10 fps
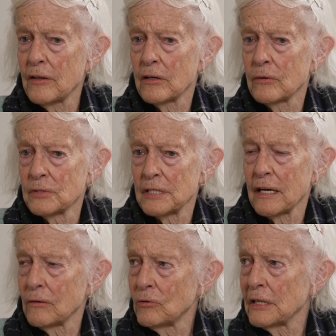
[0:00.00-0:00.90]
it was like
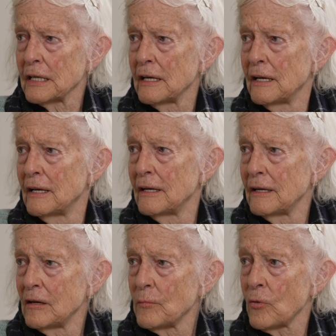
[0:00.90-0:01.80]
really
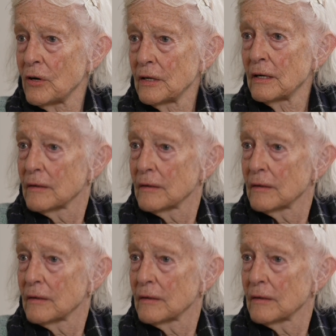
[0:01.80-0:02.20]
important.